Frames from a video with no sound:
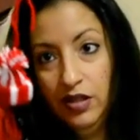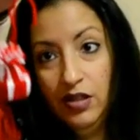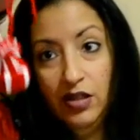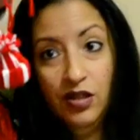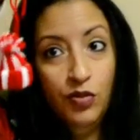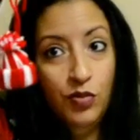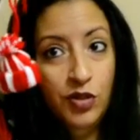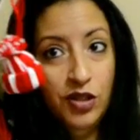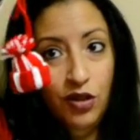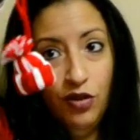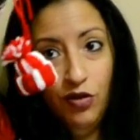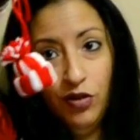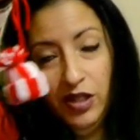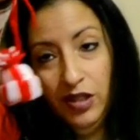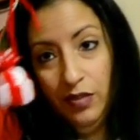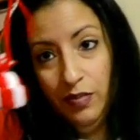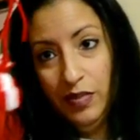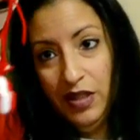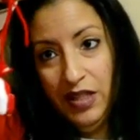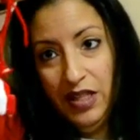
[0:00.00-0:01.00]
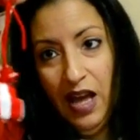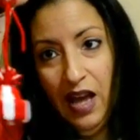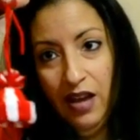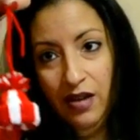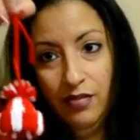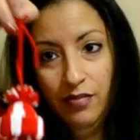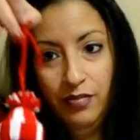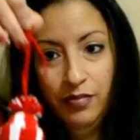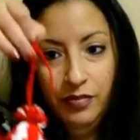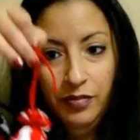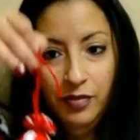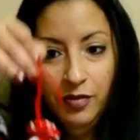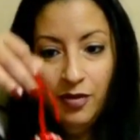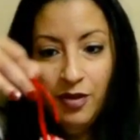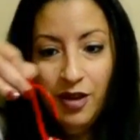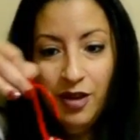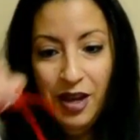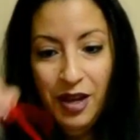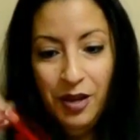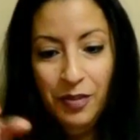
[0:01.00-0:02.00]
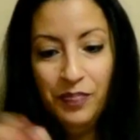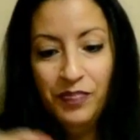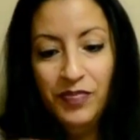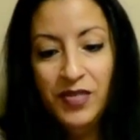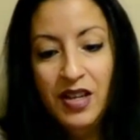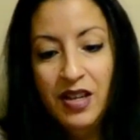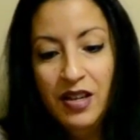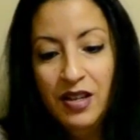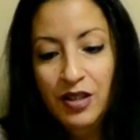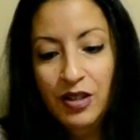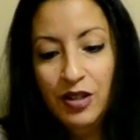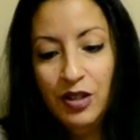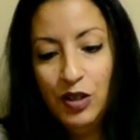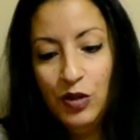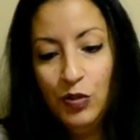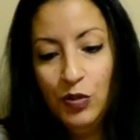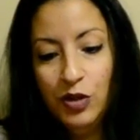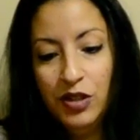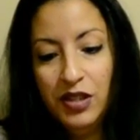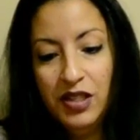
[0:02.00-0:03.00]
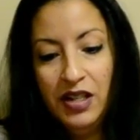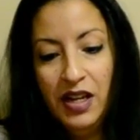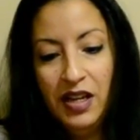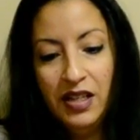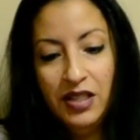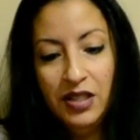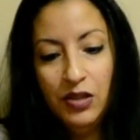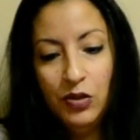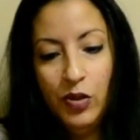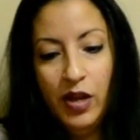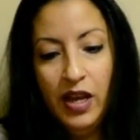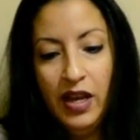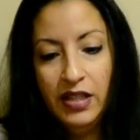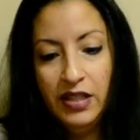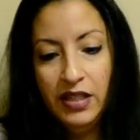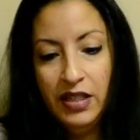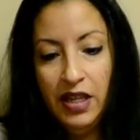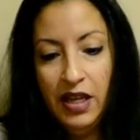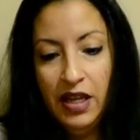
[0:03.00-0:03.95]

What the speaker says: this one's a Christmas hat, okay? This one's a nice little candy